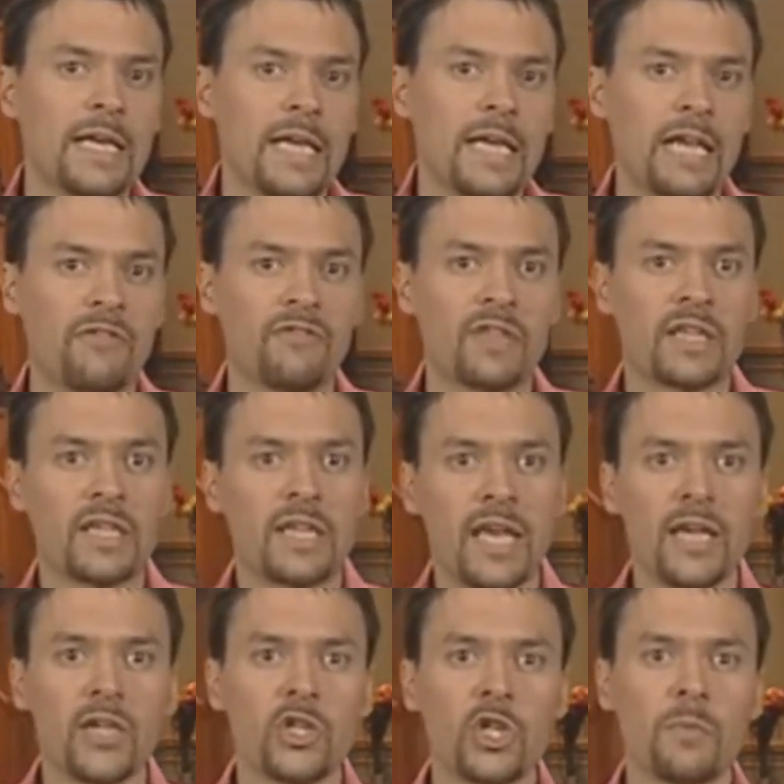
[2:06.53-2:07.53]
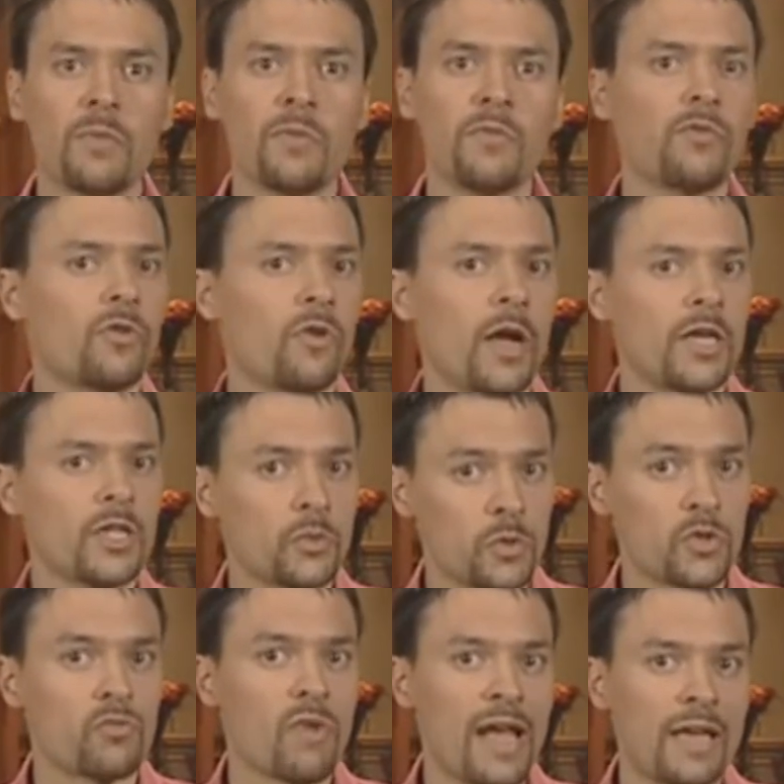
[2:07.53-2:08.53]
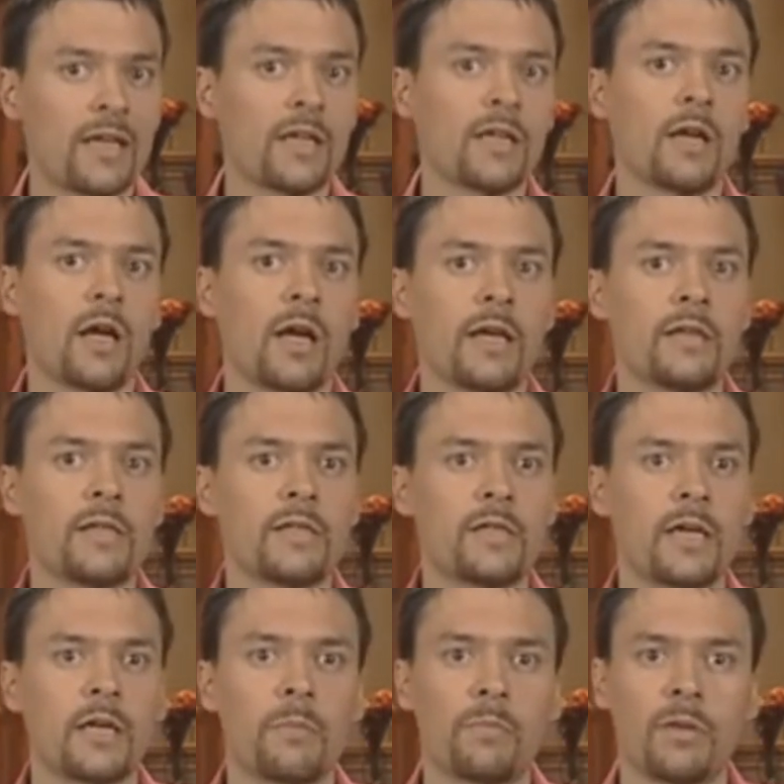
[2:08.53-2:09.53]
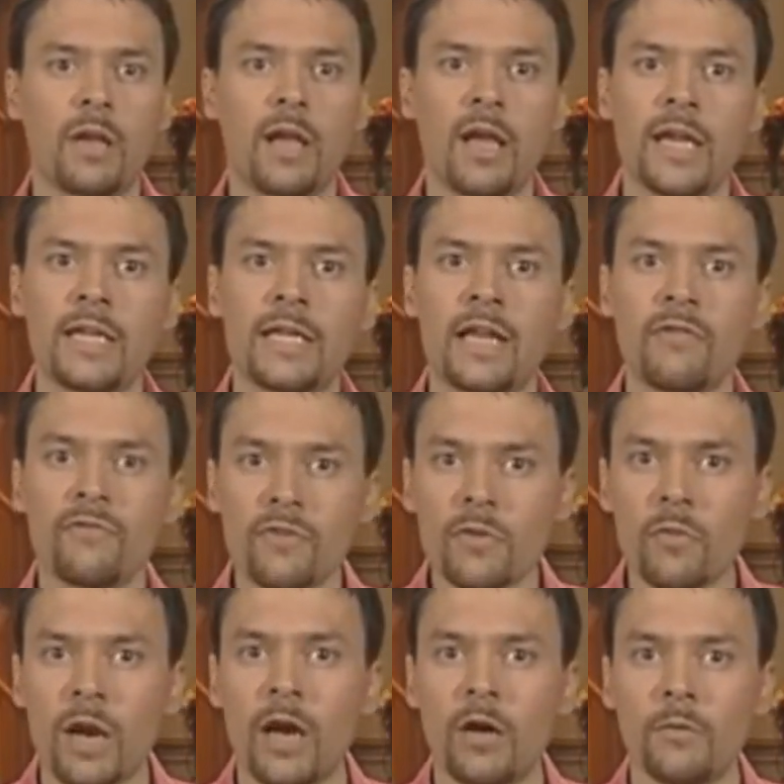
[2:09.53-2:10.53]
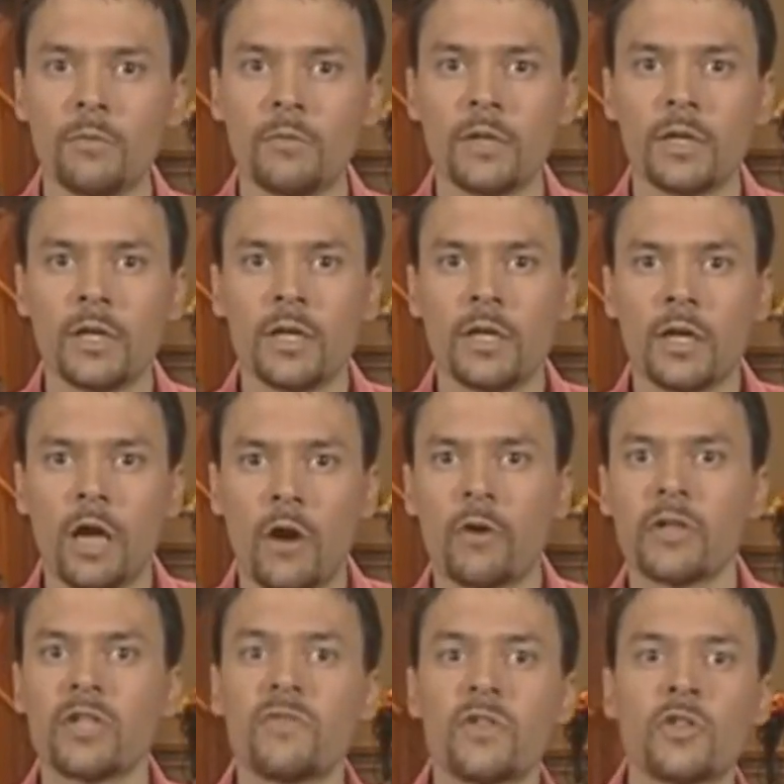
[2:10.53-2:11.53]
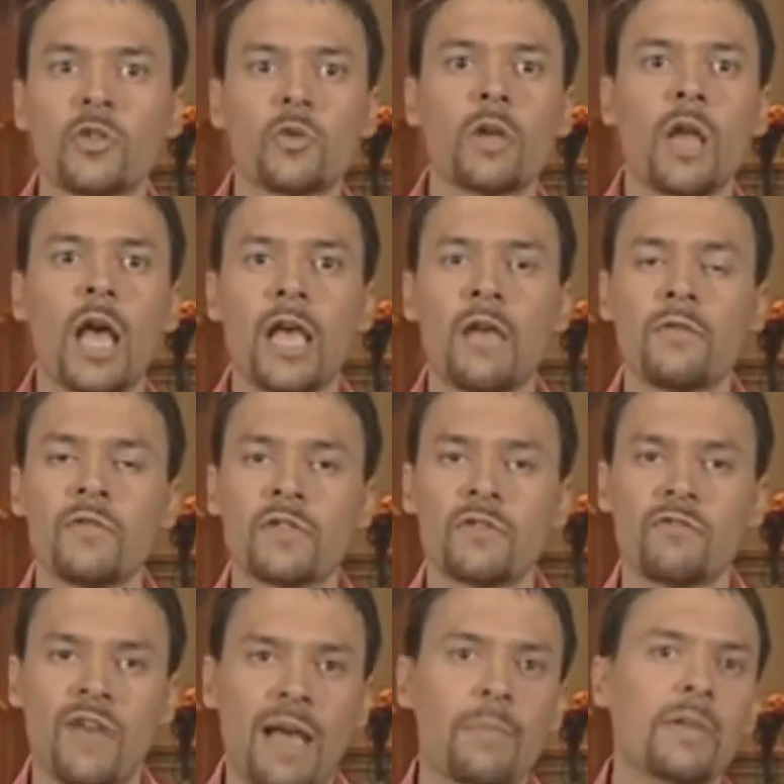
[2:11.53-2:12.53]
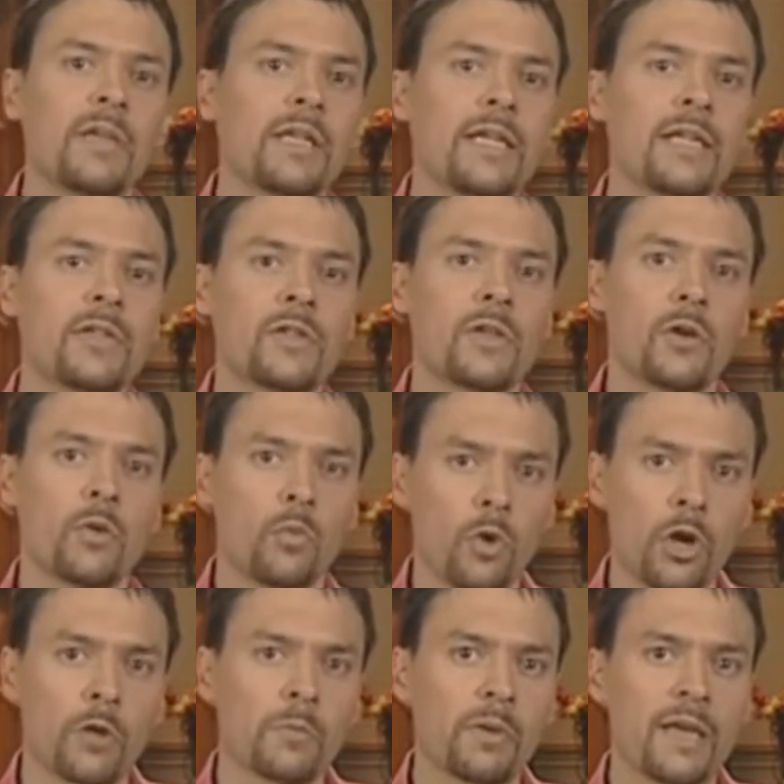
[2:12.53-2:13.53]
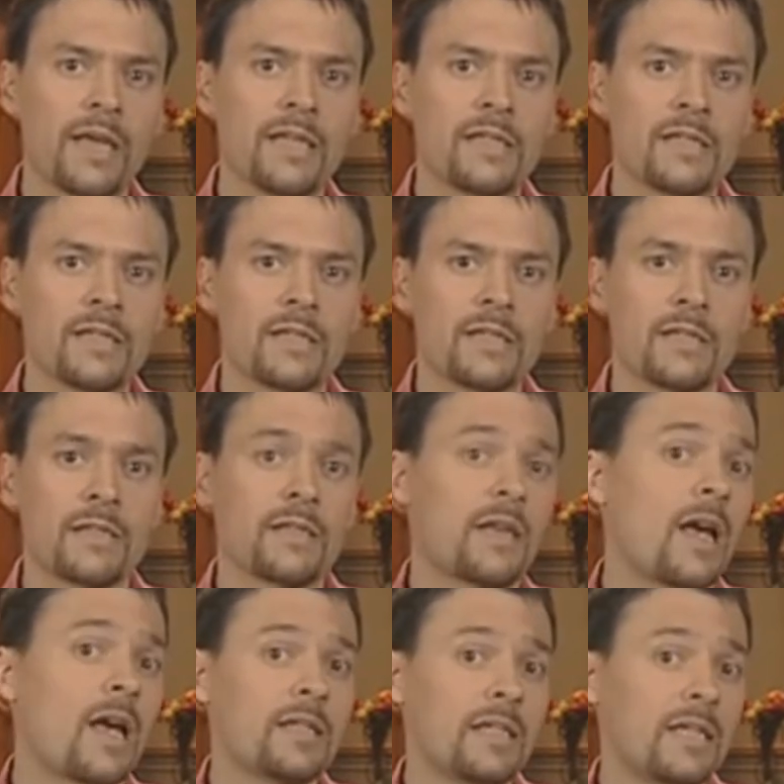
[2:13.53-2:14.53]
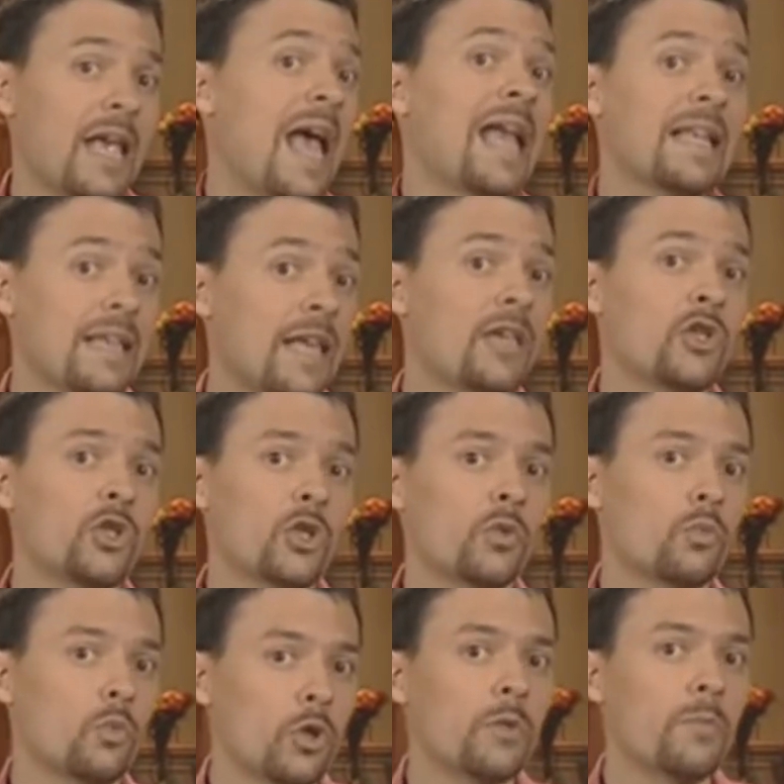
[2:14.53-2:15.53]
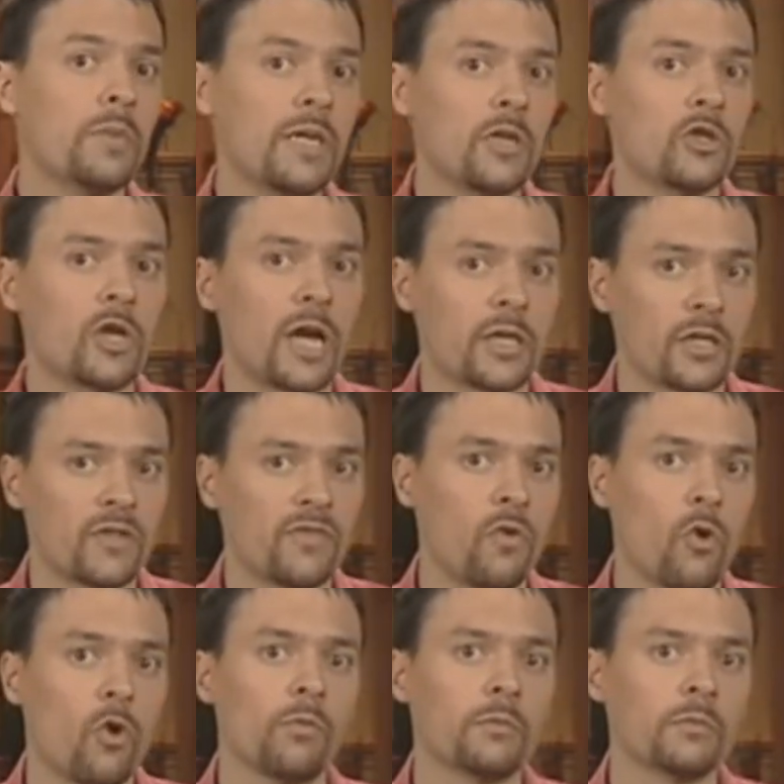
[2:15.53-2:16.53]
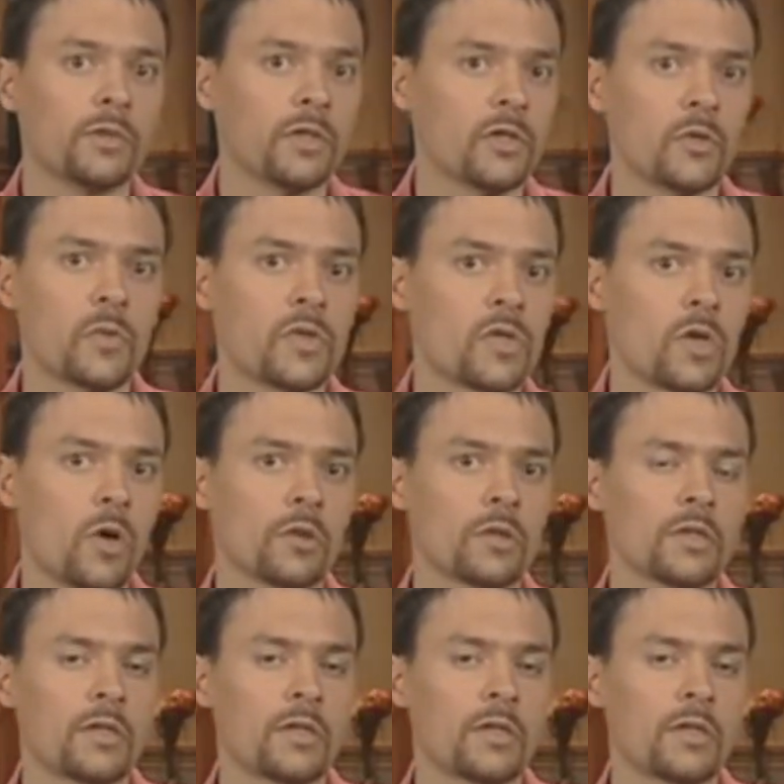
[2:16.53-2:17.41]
If the kingship of Christ was recognized and applied in every realm, our individual lives, families, workplaces, society, and nation would be transformed as a result.